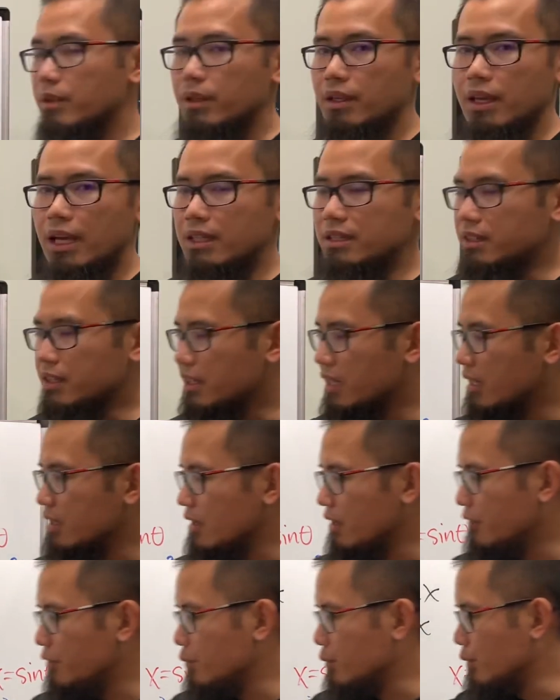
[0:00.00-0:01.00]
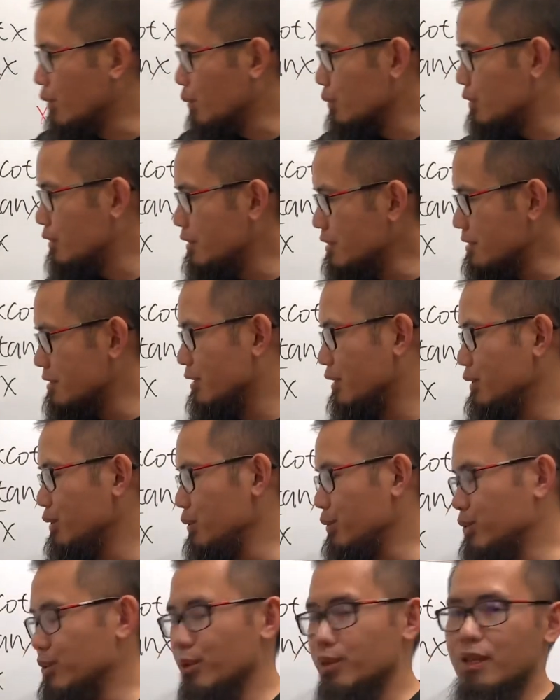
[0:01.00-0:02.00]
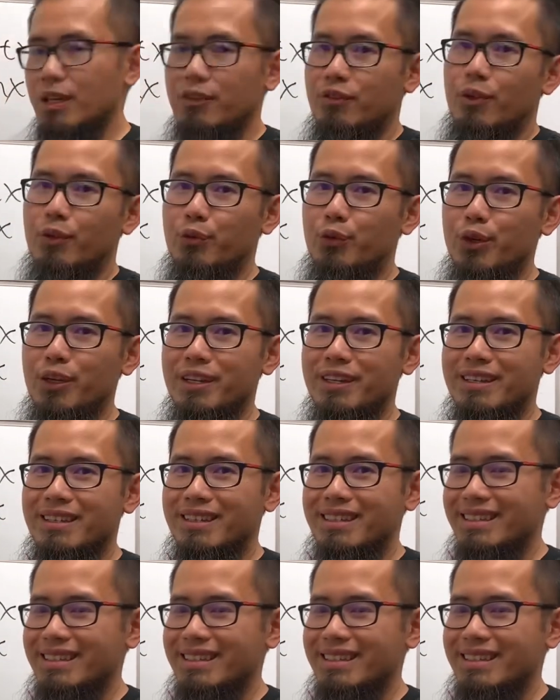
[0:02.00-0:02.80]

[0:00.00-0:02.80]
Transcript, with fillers: And again, if you know this, you know that for free.